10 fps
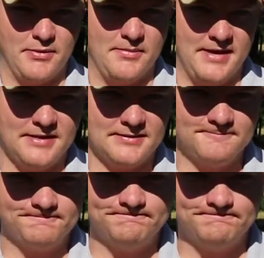been made.
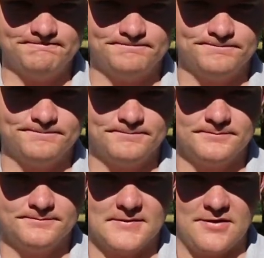
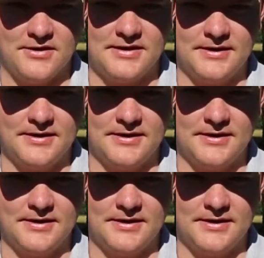Have a good